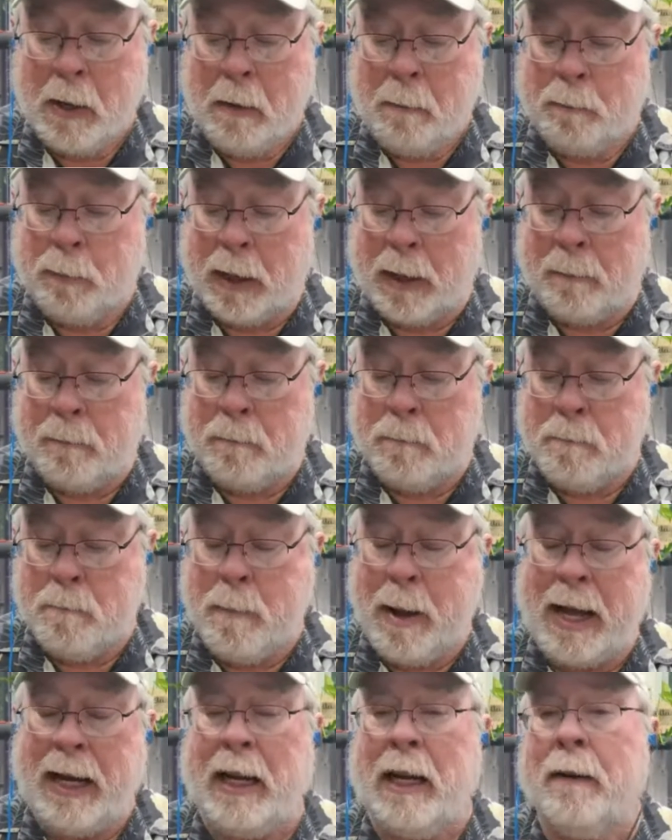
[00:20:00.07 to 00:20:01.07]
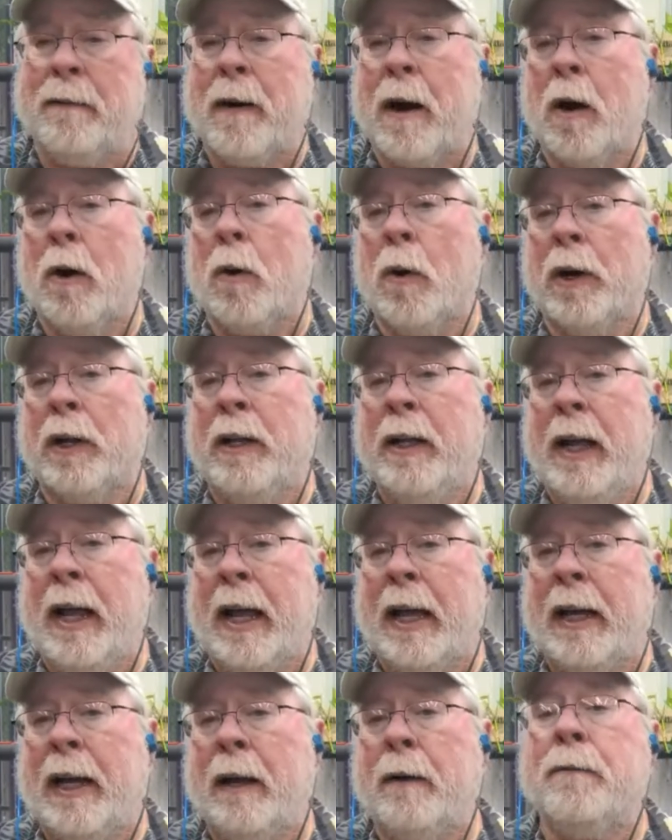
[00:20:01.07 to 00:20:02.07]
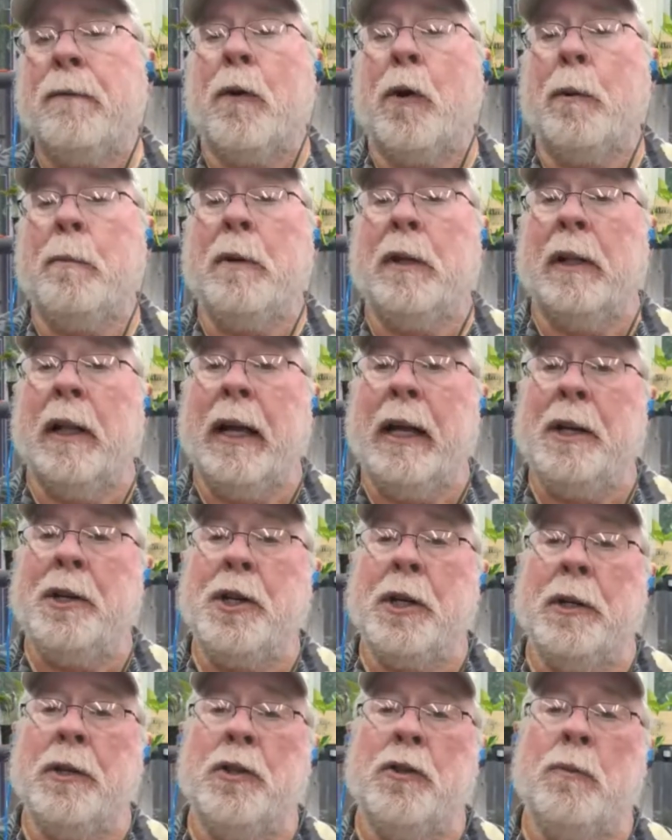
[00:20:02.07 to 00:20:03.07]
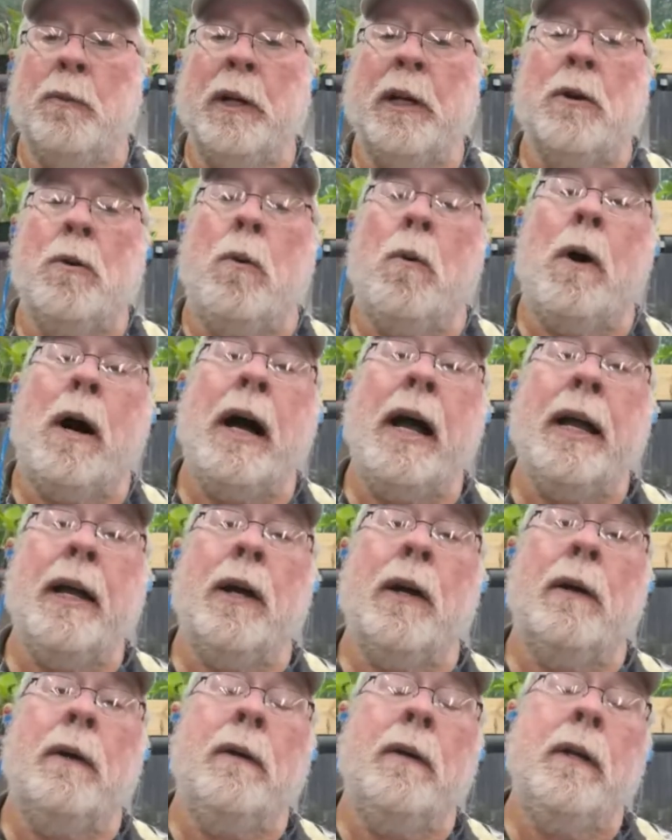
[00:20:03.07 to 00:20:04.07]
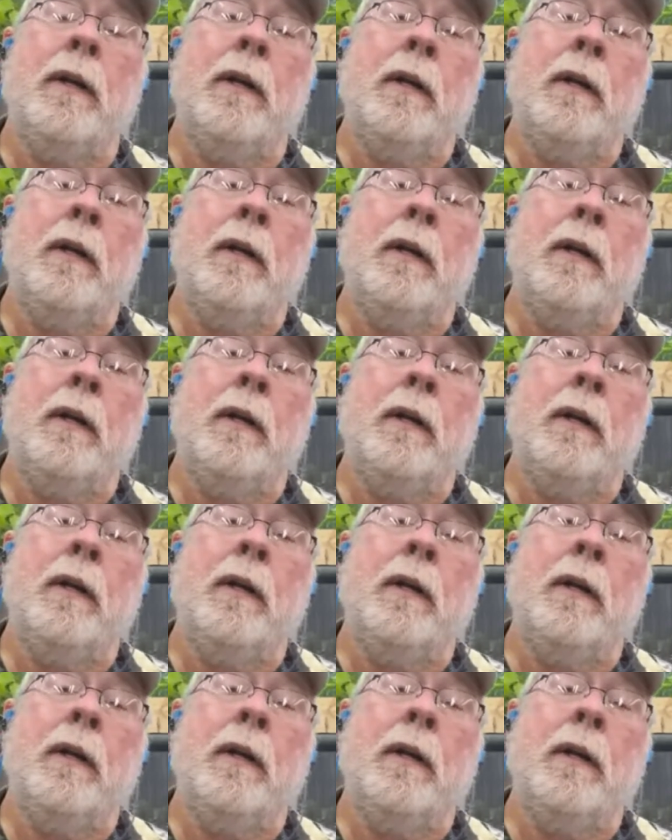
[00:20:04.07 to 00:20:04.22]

but many of our organic formulations require